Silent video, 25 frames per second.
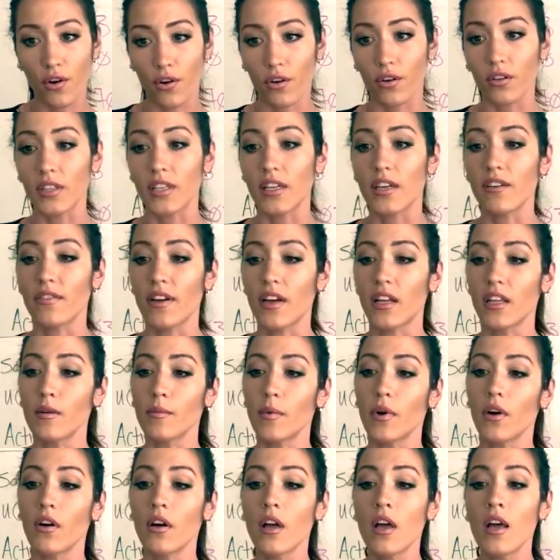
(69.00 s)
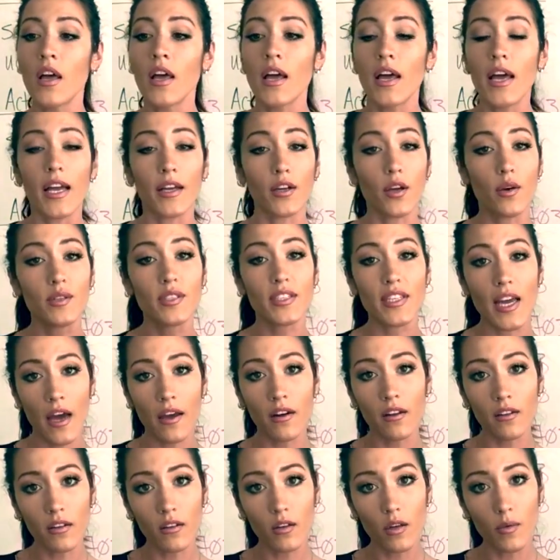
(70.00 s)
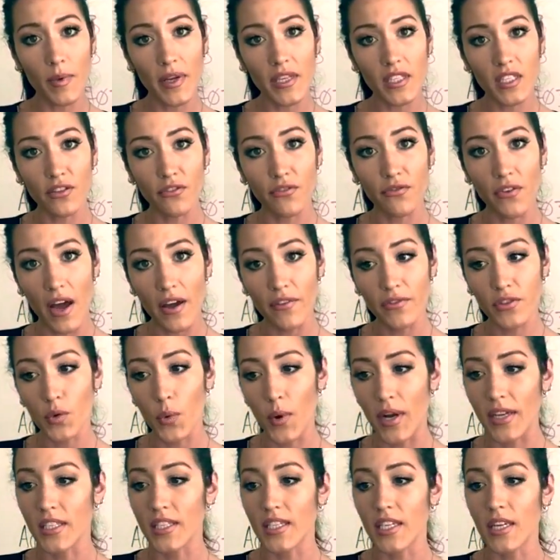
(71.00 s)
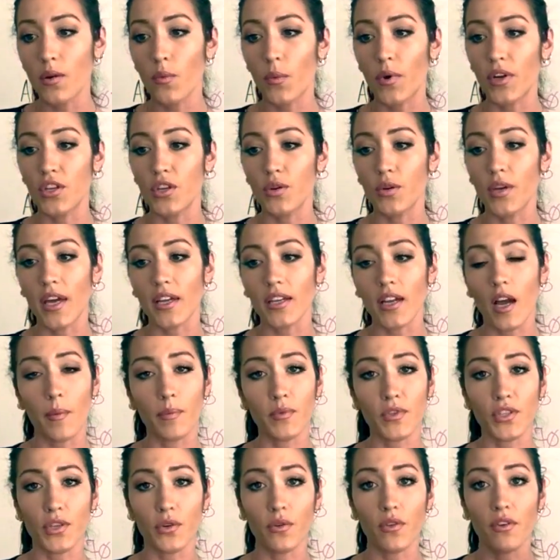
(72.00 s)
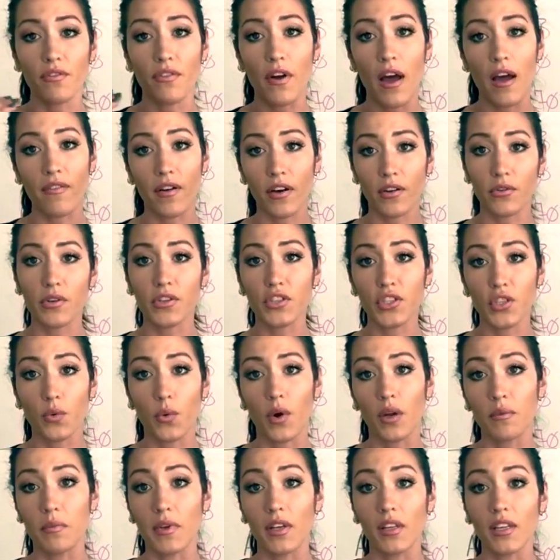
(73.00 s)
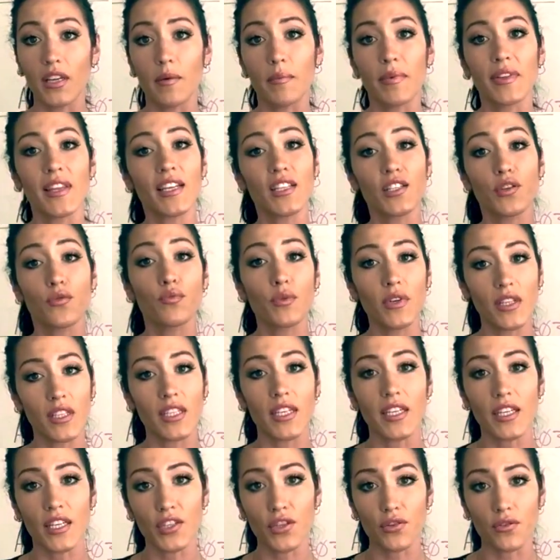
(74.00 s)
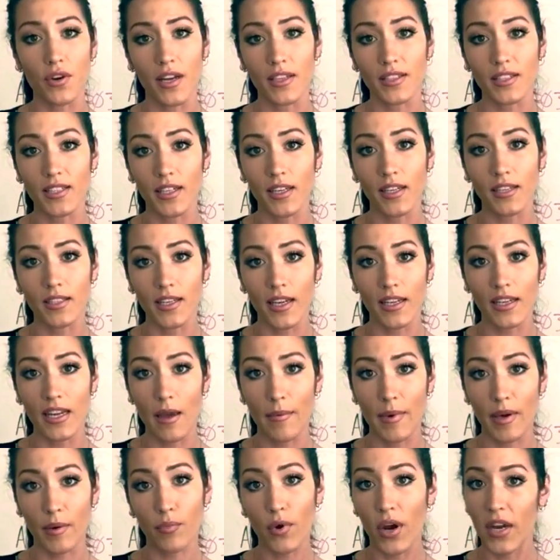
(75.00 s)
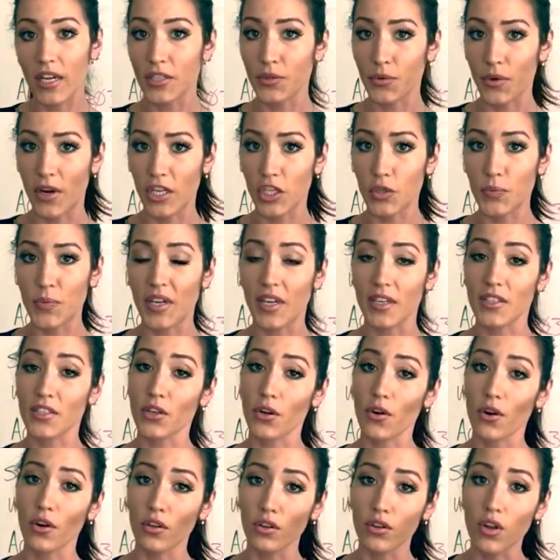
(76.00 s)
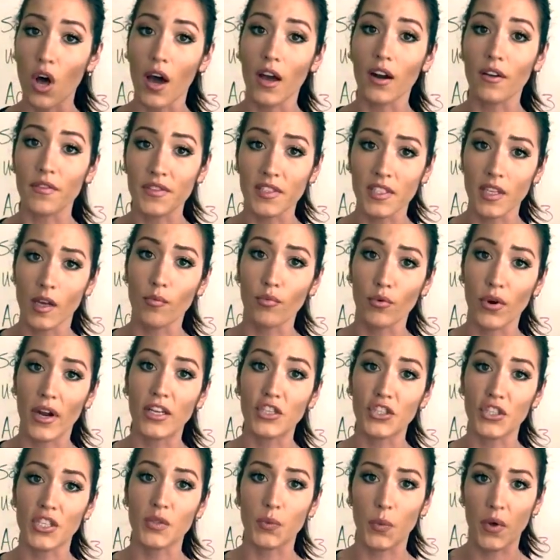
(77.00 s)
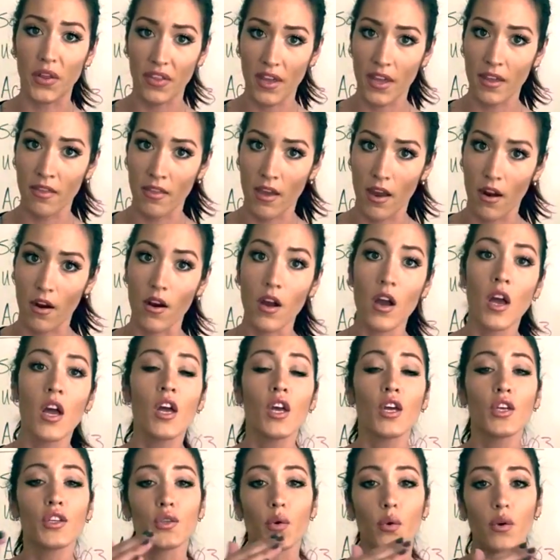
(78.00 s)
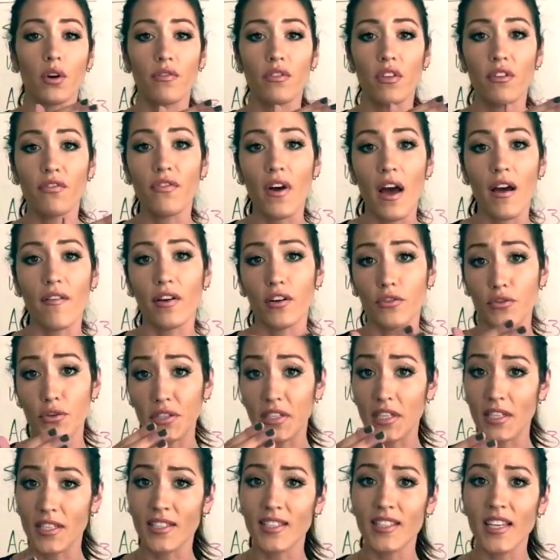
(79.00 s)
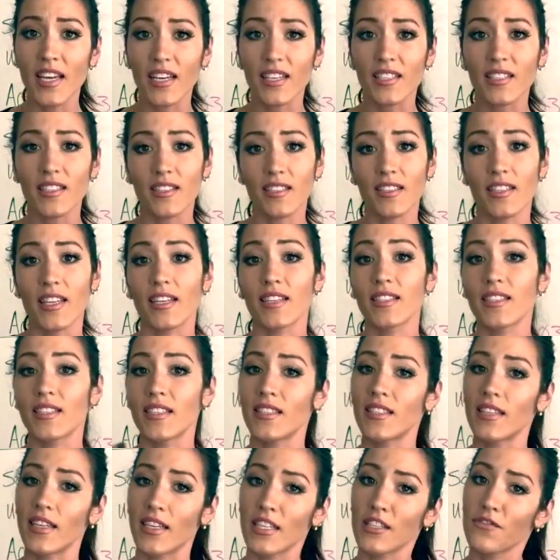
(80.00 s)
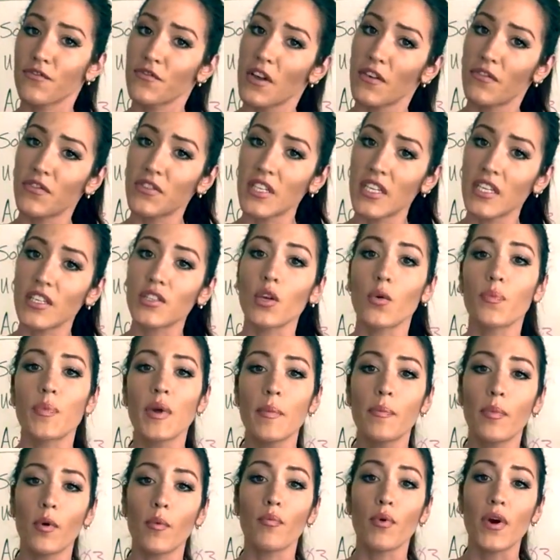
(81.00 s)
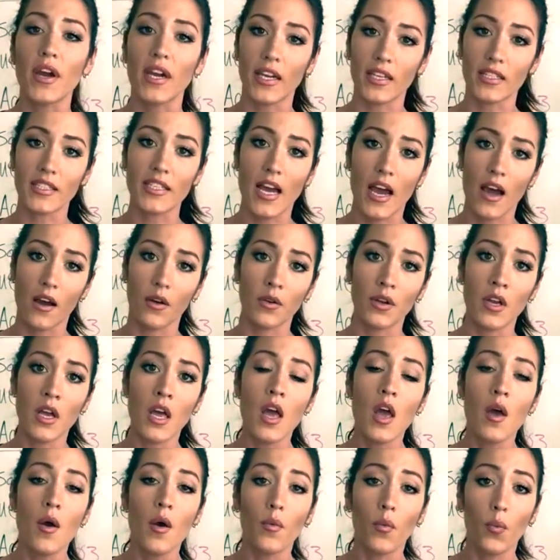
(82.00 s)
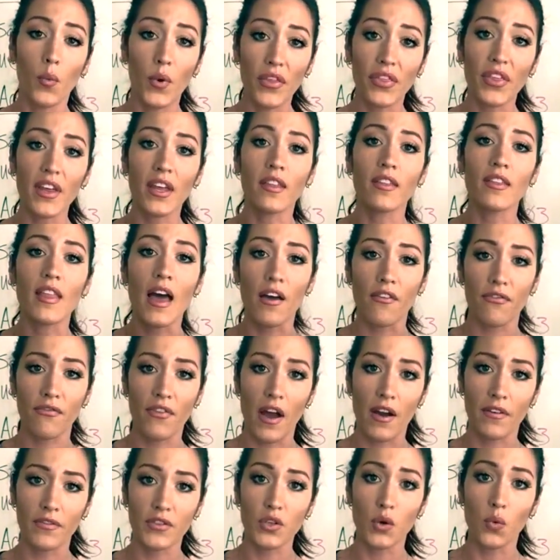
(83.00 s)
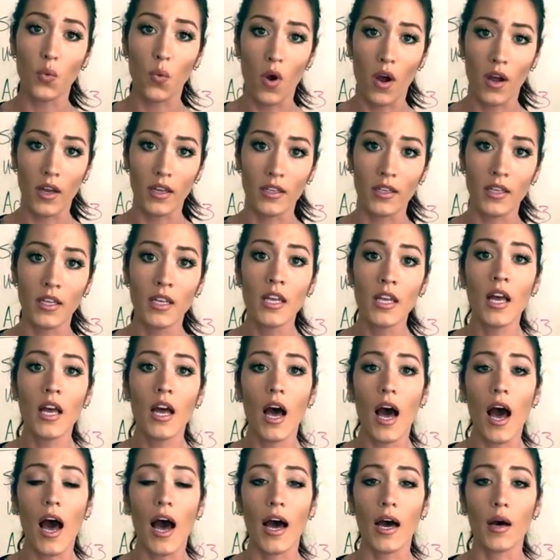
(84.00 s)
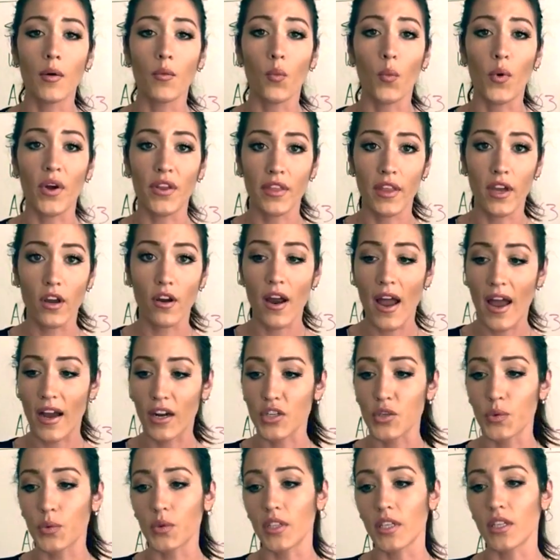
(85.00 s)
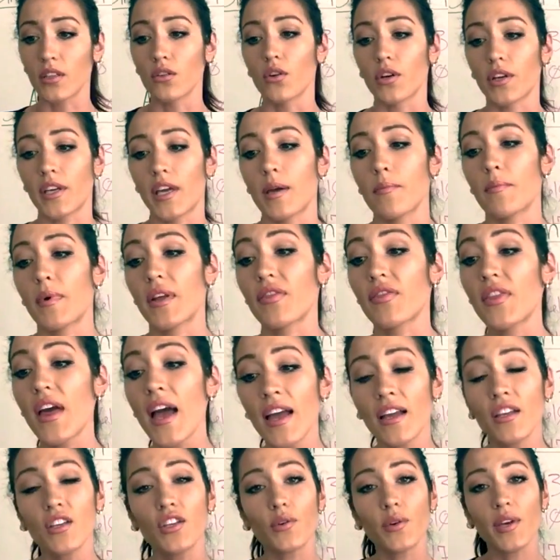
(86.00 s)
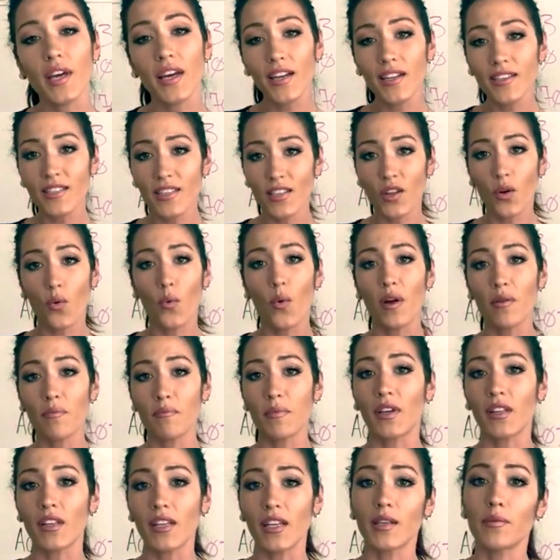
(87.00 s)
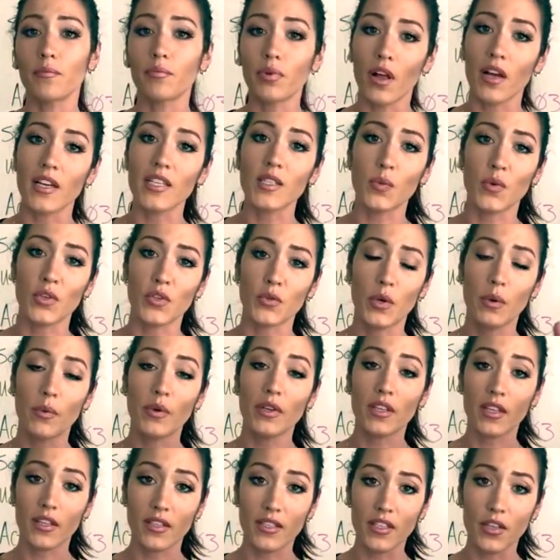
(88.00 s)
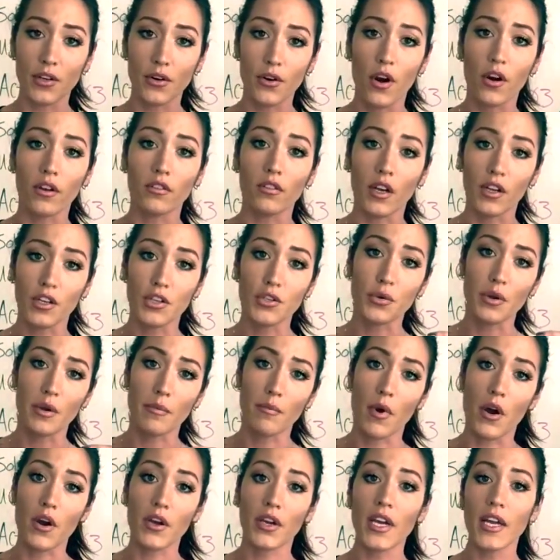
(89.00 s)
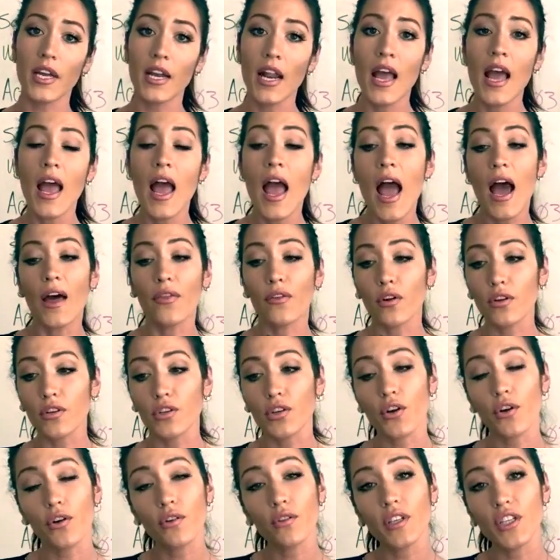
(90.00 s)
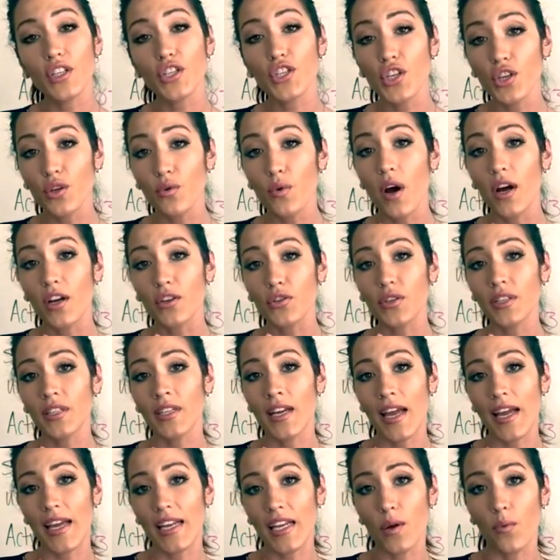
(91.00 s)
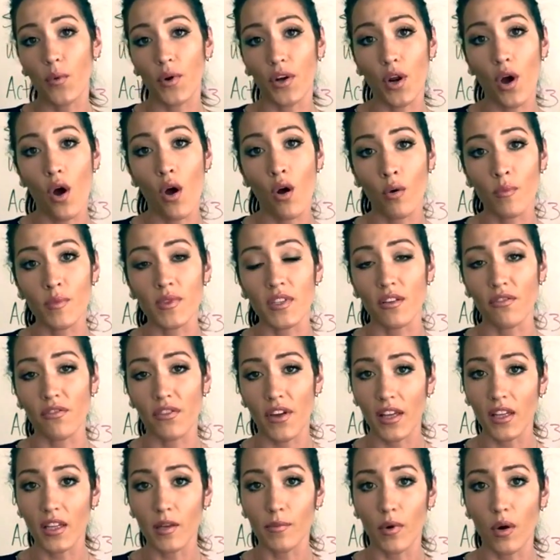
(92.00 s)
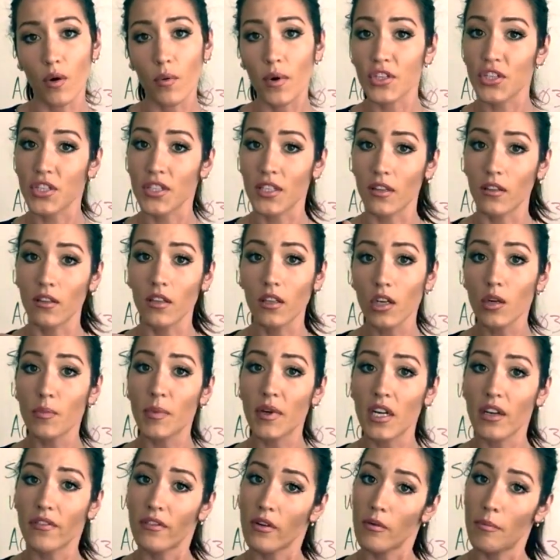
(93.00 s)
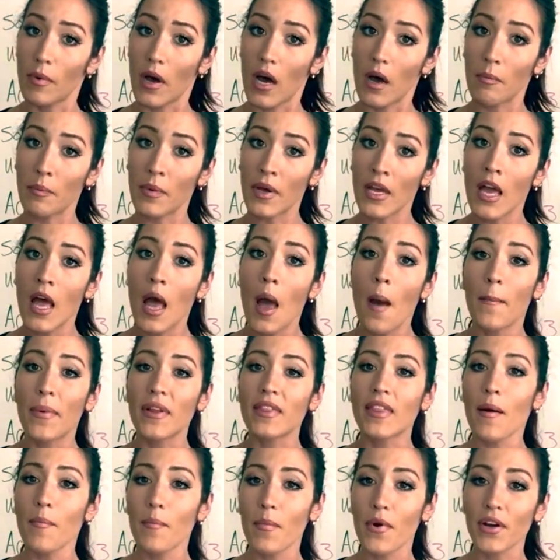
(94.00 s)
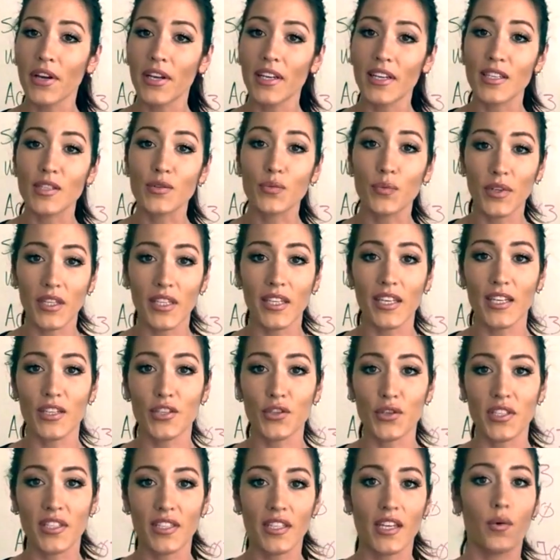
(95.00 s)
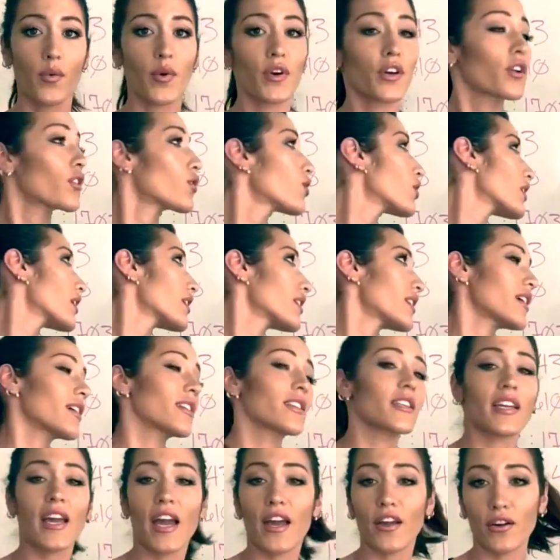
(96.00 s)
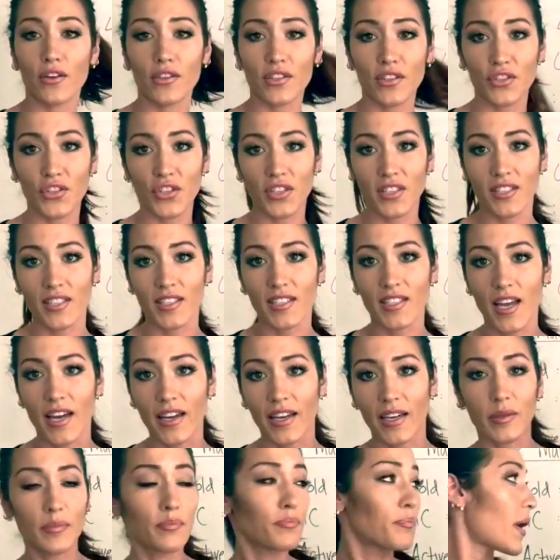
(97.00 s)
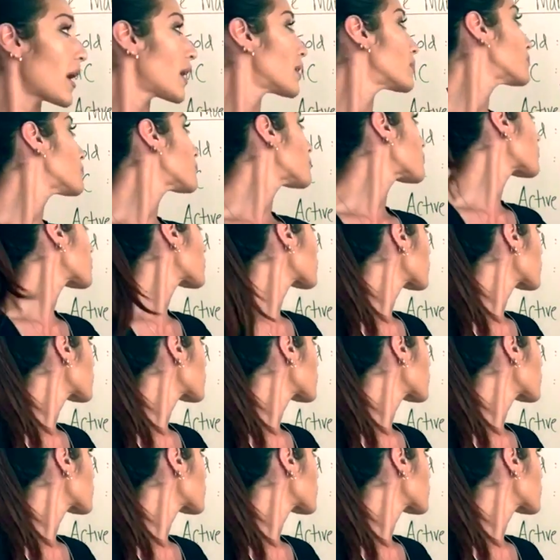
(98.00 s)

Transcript: currently available. It goes down a little bit to five twenty when you get up to the five hundred to one million. But that's a really interesting and dynamic price range because there are a lot of sub ranges within there, sort of the five hundred to six, six to six fifty. So people break it down within that five to one. Um, when they're actually looking. But then you get into the one million plus, which we would consider our luxury market, and there are currently two hundred eighty-one homes available, which is a little bit of a bump, but that market is really interesting, and we're going to look at the indicators in just a second. But